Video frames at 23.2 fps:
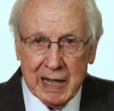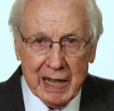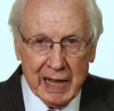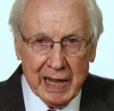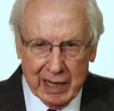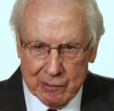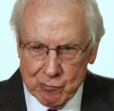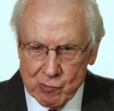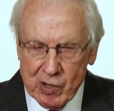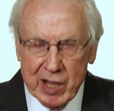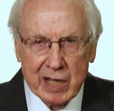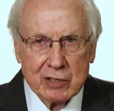
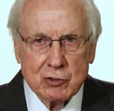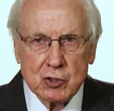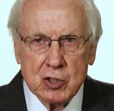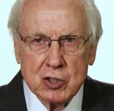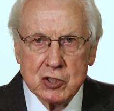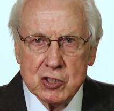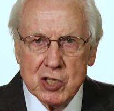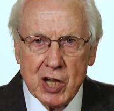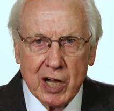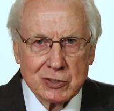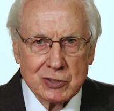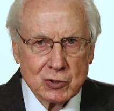And we had
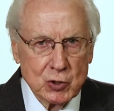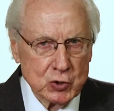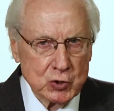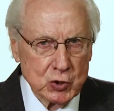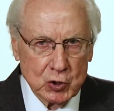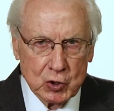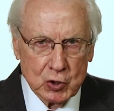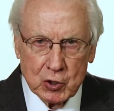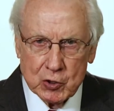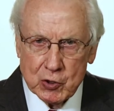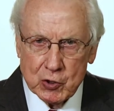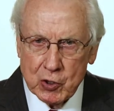good doctors
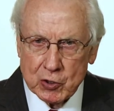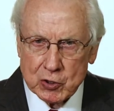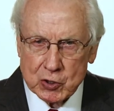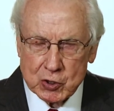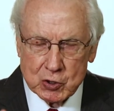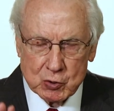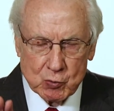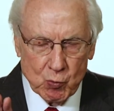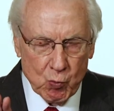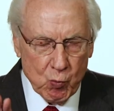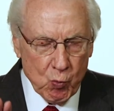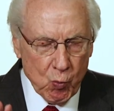and good
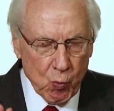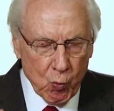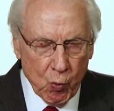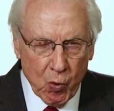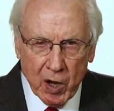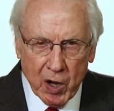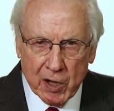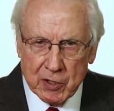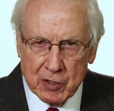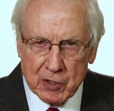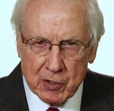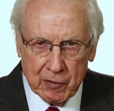nurses,
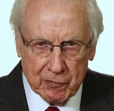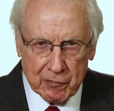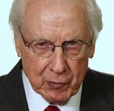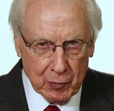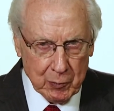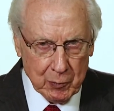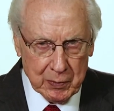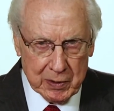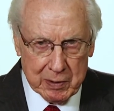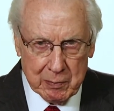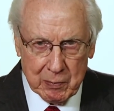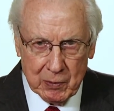wonderful
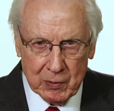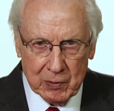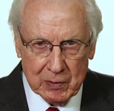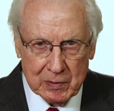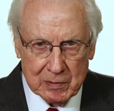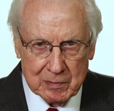people.